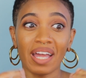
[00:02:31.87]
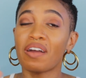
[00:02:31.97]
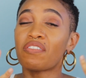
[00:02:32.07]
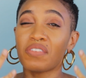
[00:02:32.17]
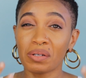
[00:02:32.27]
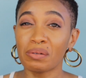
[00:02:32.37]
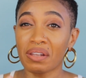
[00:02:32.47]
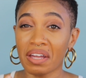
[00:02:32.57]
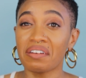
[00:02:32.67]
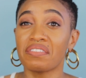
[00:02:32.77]
if you
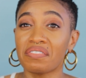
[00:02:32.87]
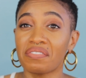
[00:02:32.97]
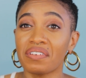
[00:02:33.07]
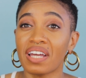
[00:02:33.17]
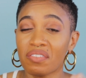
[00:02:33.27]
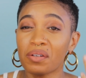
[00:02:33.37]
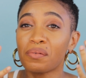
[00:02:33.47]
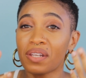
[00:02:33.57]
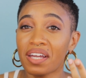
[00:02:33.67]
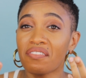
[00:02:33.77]

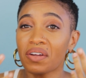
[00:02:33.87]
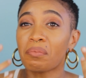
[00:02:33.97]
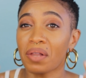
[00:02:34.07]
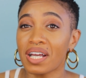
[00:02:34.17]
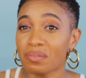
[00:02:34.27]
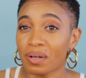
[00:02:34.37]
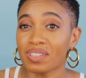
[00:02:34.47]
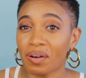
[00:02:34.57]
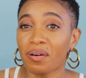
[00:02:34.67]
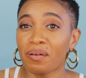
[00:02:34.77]
live in a place where it's
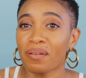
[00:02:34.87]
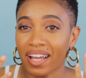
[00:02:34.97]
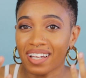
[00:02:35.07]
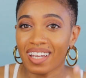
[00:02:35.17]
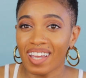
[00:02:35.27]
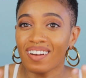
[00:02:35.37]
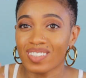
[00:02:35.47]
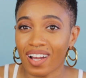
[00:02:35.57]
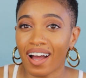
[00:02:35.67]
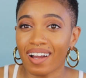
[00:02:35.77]
cold, like here in
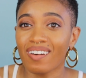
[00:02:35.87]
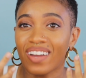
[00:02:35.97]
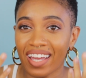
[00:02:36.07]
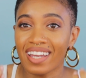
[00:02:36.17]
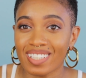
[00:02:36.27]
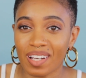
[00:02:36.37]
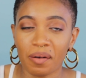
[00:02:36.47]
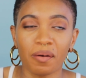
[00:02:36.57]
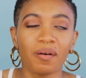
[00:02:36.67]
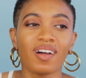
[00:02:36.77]
Chicago, it gets
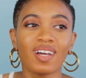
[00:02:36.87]
cold.